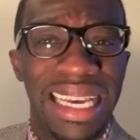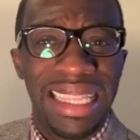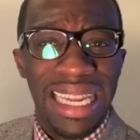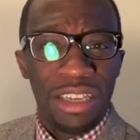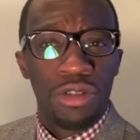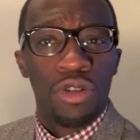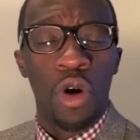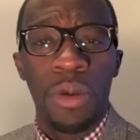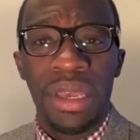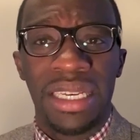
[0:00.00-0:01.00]
The thing that used to
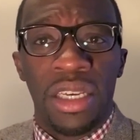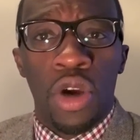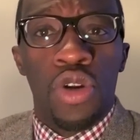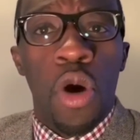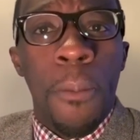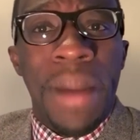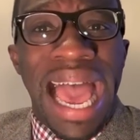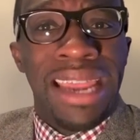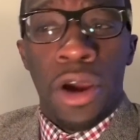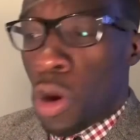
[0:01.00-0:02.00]
annoy me is no
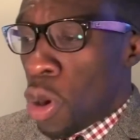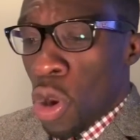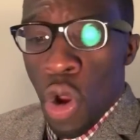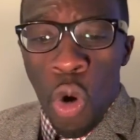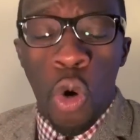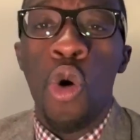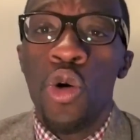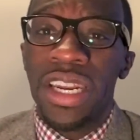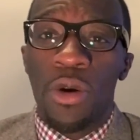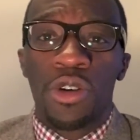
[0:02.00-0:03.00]
matter
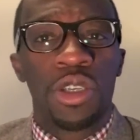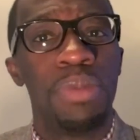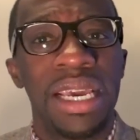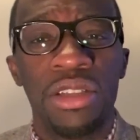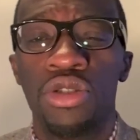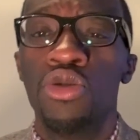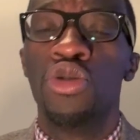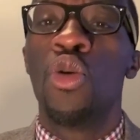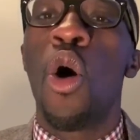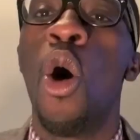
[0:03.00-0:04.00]
who they were speaking to,
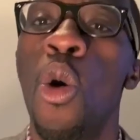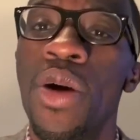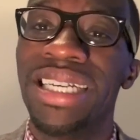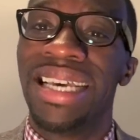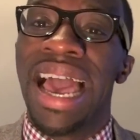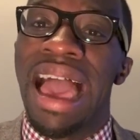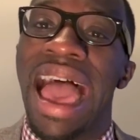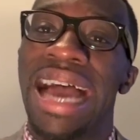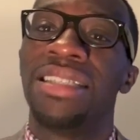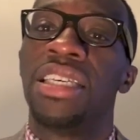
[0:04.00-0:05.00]
you always
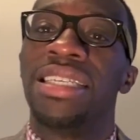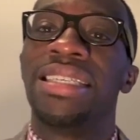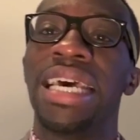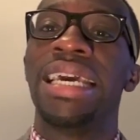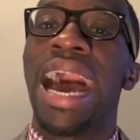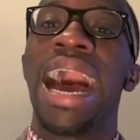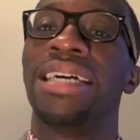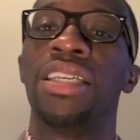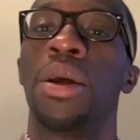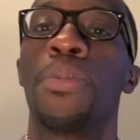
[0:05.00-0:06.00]
had to say
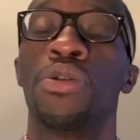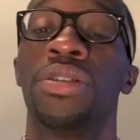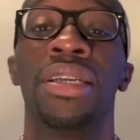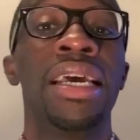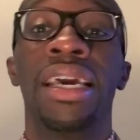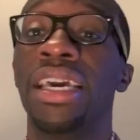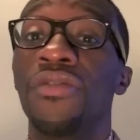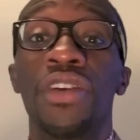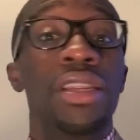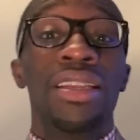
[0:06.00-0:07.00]
hi to the person.
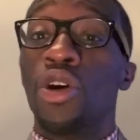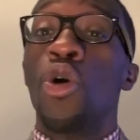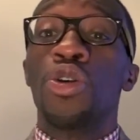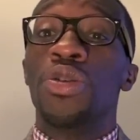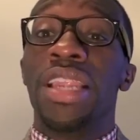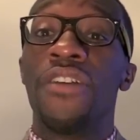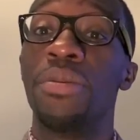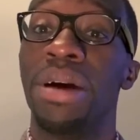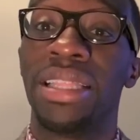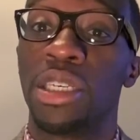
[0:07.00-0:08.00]
Even though you
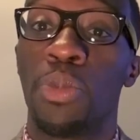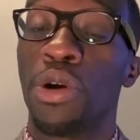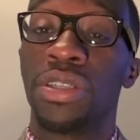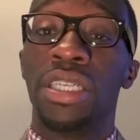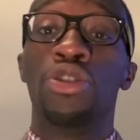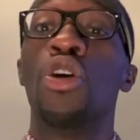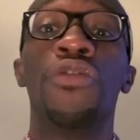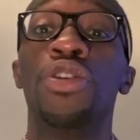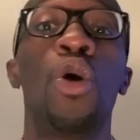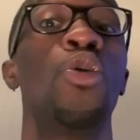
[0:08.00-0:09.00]
never met this person, you
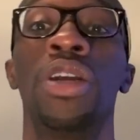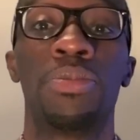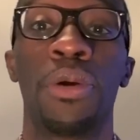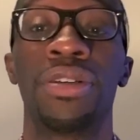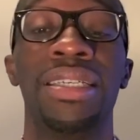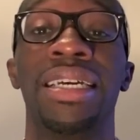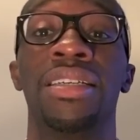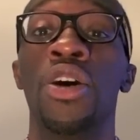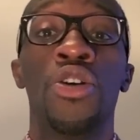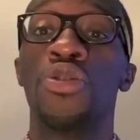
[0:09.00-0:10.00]
don't even know who this person
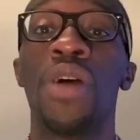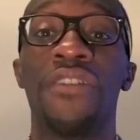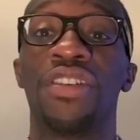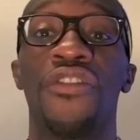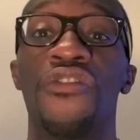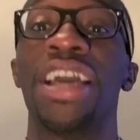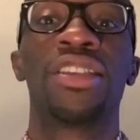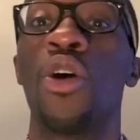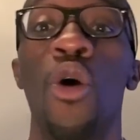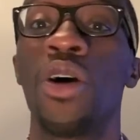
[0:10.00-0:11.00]
is, you have to
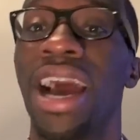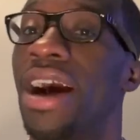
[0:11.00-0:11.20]
fake the whole